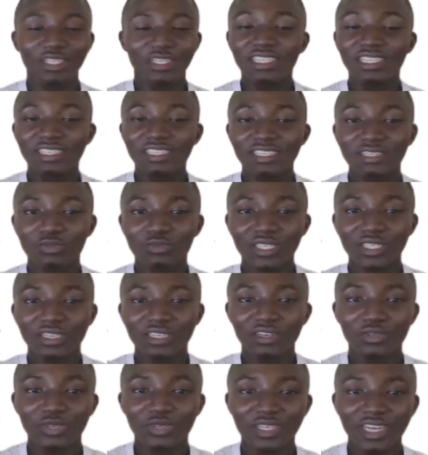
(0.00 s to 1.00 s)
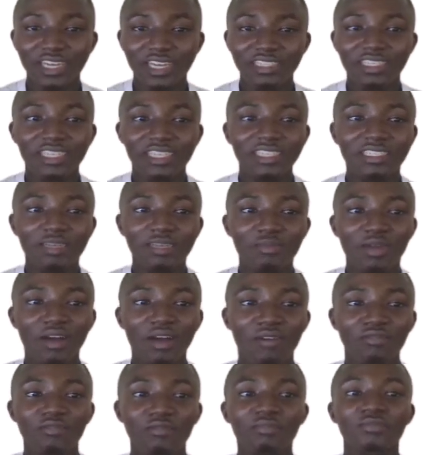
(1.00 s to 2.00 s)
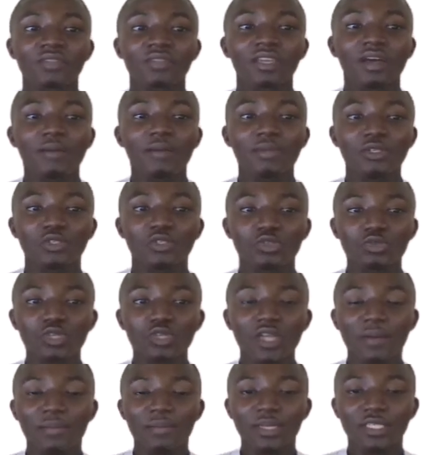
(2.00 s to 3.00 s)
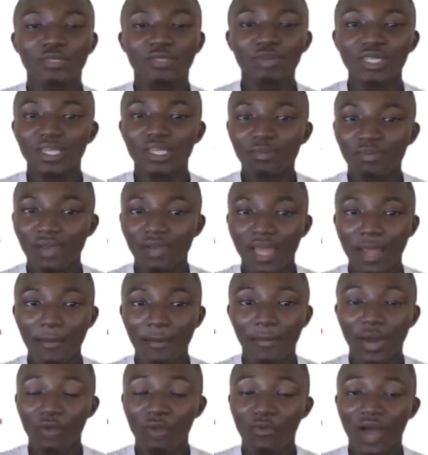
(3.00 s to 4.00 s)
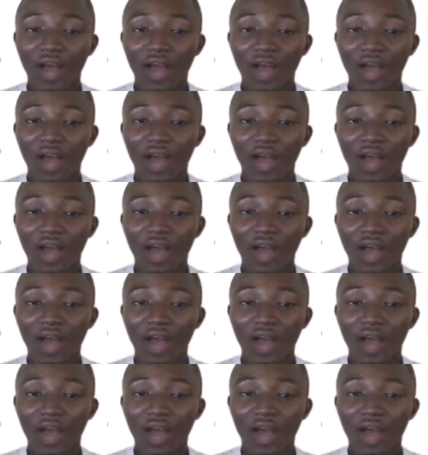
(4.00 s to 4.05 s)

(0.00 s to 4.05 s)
Indices will tell you that anytime you have two numbers multiplying but